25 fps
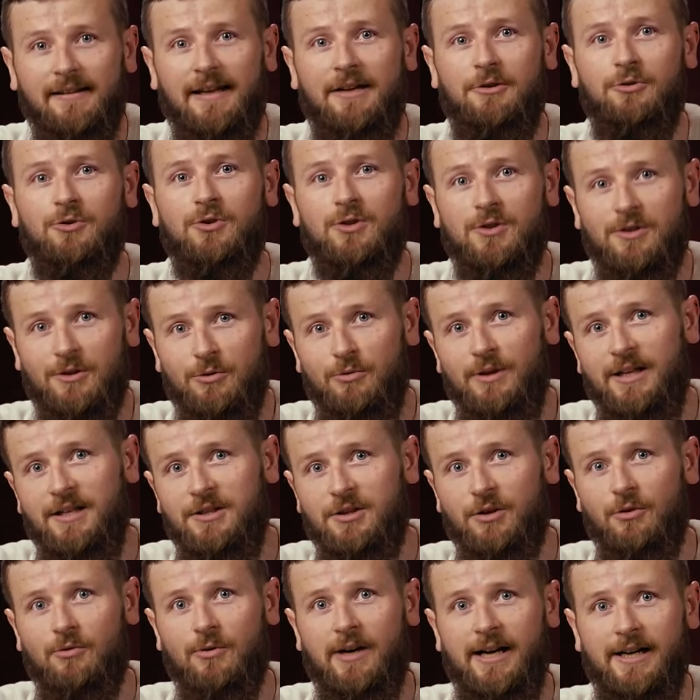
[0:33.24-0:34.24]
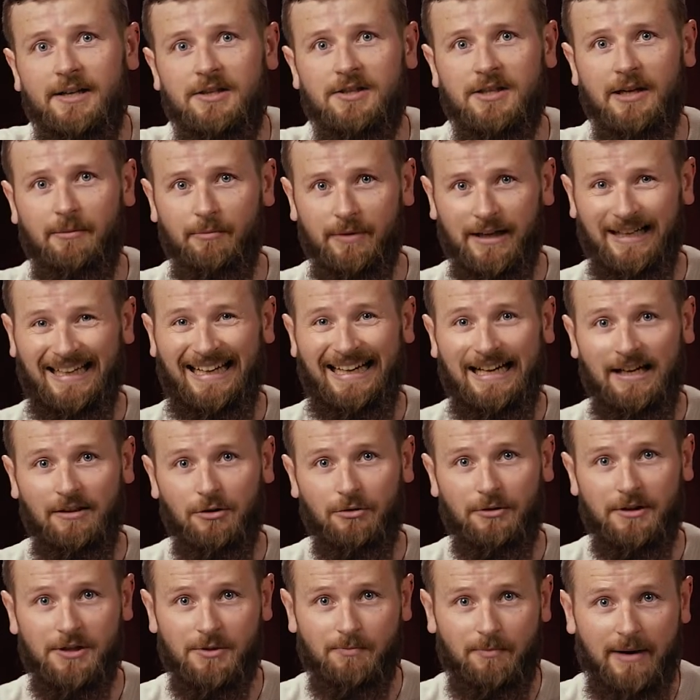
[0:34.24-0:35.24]
that you still need to grade something
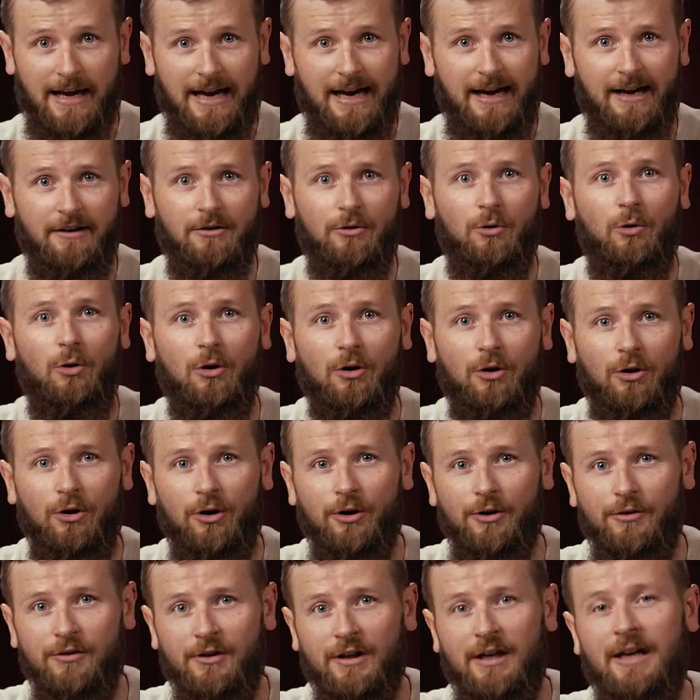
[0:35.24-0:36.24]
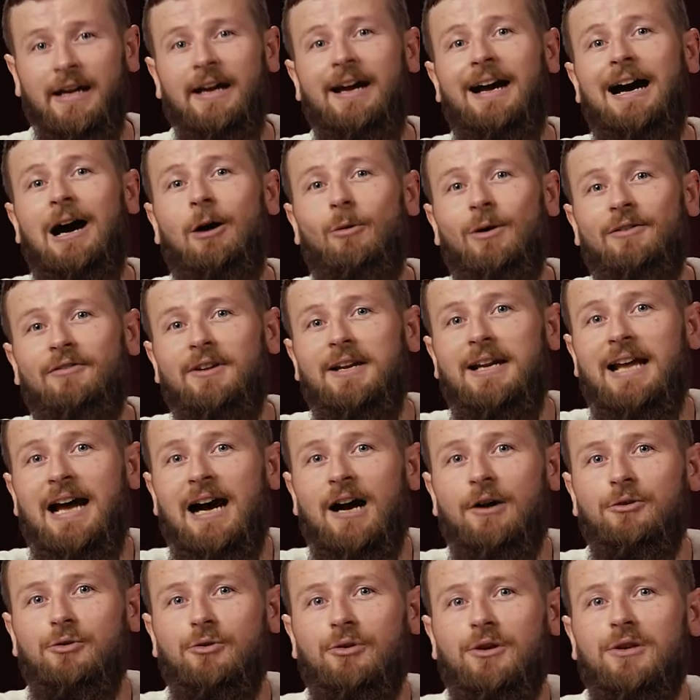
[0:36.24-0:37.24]
either as bad or good. However,
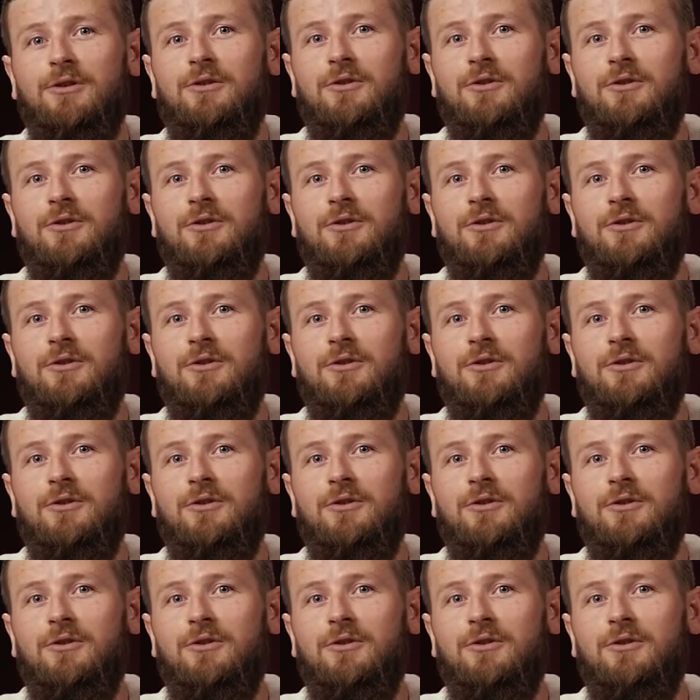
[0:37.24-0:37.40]
now you can